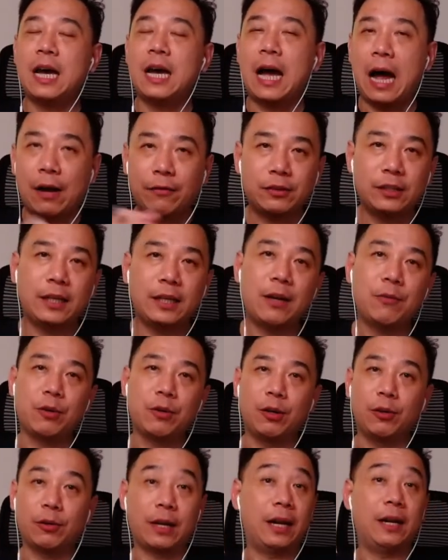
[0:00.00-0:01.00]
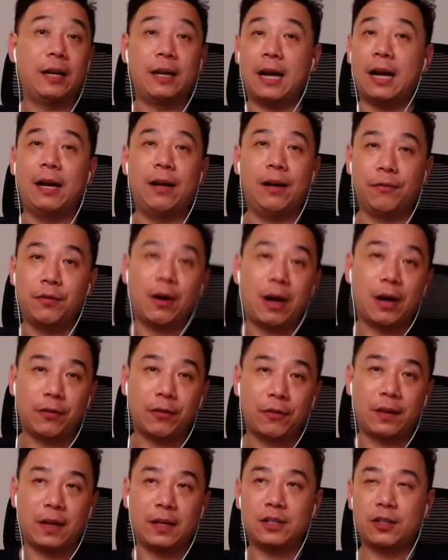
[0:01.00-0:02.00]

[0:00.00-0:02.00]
After that, we look at a few other things.